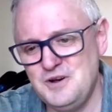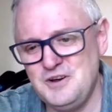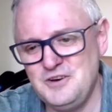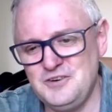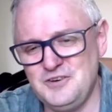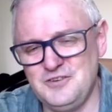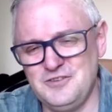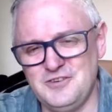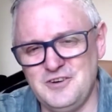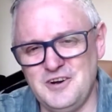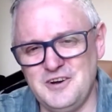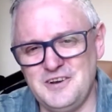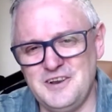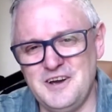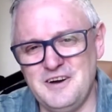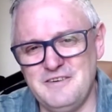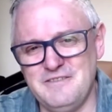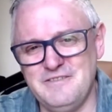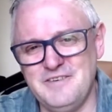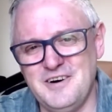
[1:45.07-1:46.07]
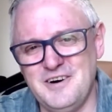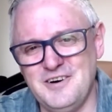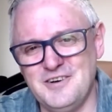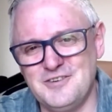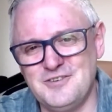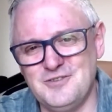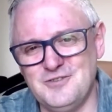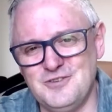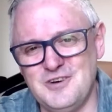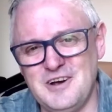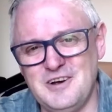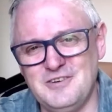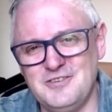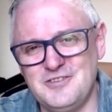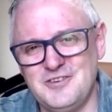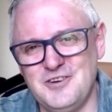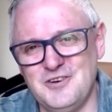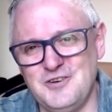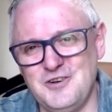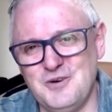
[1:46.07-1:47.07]
decide how fast or how
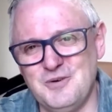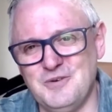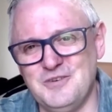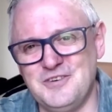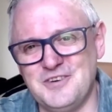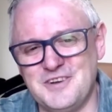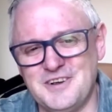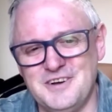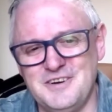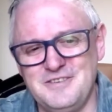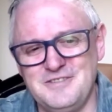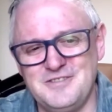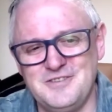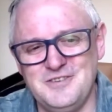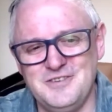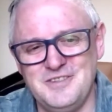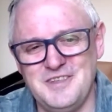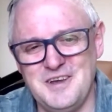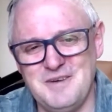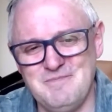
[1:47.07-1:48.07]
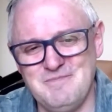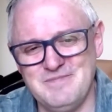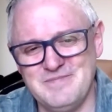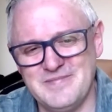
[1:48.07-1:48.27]
slow you ought to go through them.